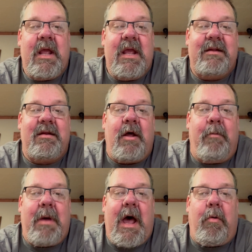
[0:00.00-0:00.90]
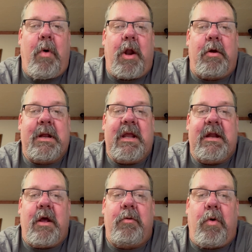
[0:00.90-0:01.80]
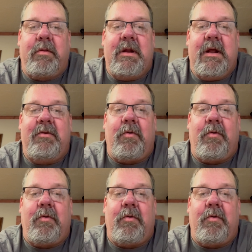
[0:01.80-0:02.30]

isn't about wallowing in unworthiness